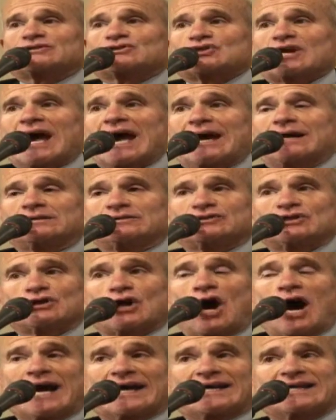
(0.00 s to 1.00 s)
a child
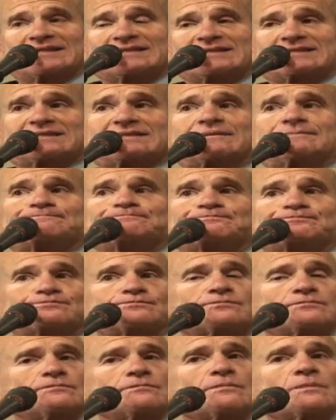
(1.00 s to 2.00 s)
in August.
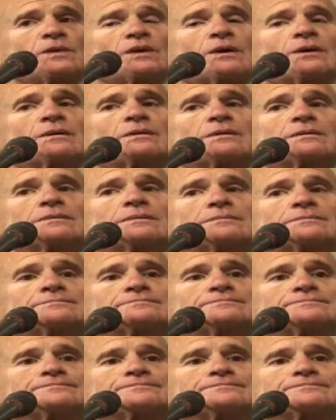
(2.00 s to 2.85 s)
Yeah!